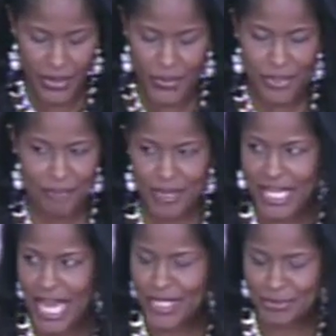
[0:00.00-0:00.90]
With
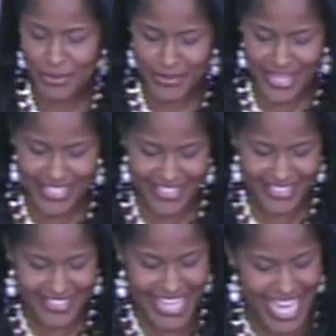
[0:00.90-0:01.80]
big
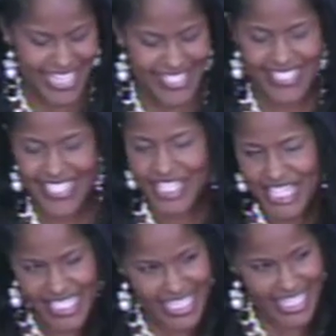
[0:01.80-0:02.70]
aspirations and a
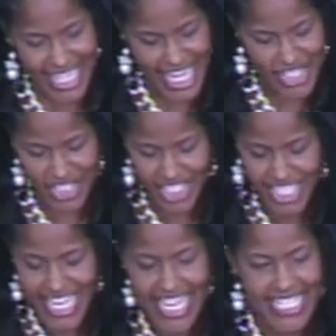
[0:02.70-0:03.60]
serious dedication
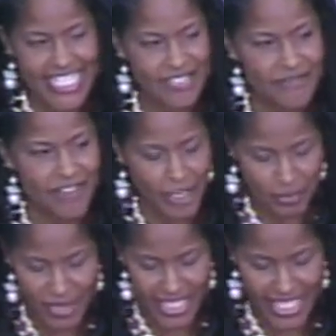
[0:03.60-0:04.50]
to
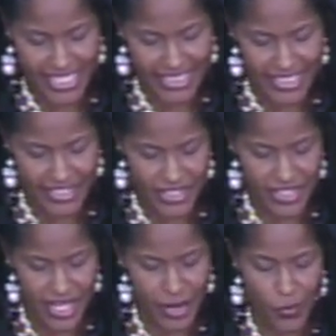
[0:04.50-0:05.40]
developing young
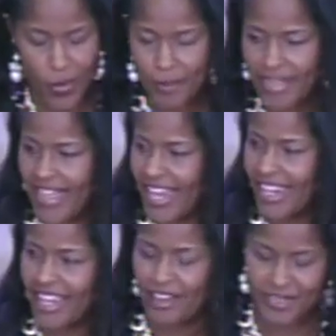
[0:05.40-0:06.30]
leaders, a woman that
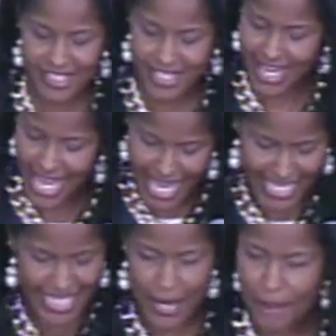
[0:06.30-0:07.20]
loves
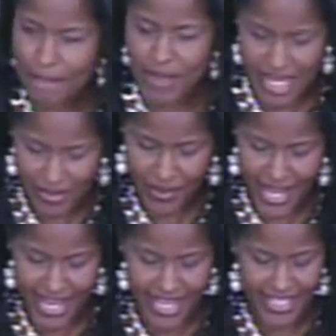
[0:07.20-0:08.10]
God in a big
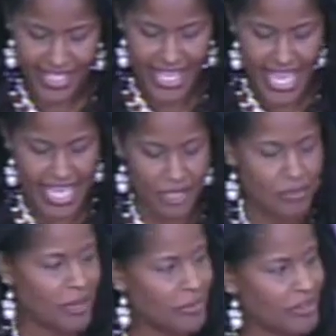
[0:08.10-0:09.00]
way, and a
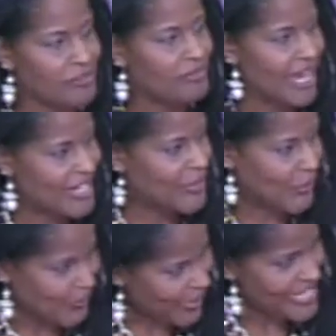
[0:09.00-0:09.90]
member of my
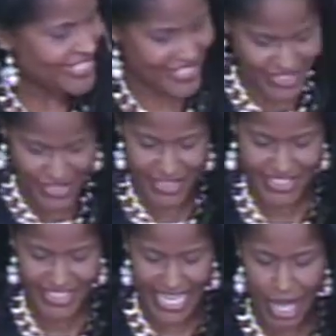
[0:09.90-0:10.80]
great
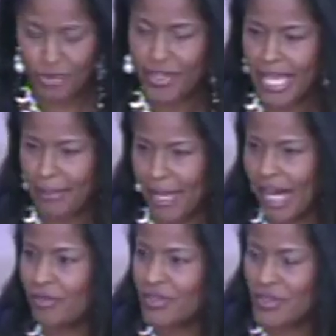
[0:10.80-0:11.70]
sisterhood, Alpha Kappa
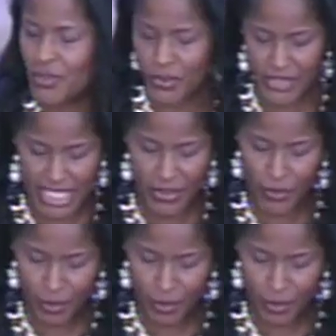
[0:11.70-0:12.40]
Alpha Sorority.